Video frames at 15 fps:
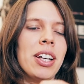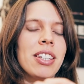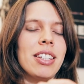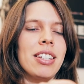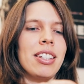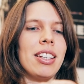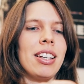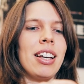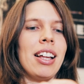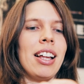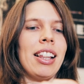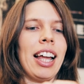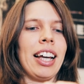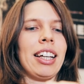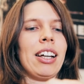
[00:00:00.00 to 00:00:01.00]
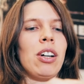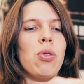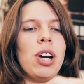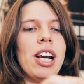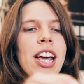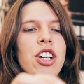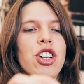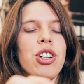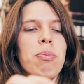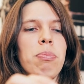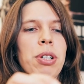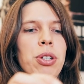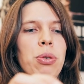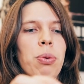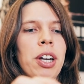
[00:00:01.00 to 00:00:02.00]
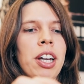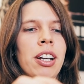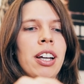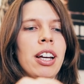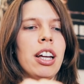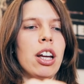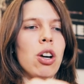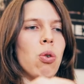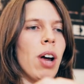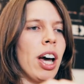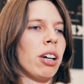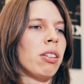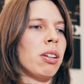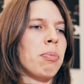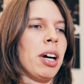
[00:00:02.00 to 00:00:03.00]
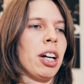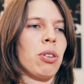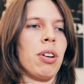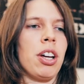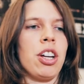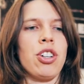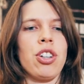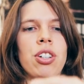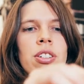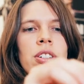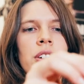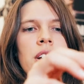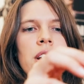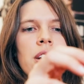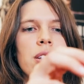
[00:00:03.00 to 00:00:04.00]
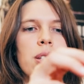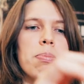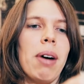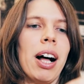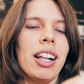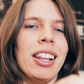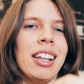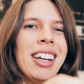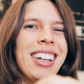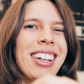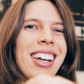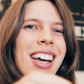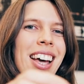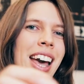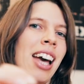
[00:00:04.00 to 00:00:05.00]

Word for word: is like a relation between irregular migration, smuggling,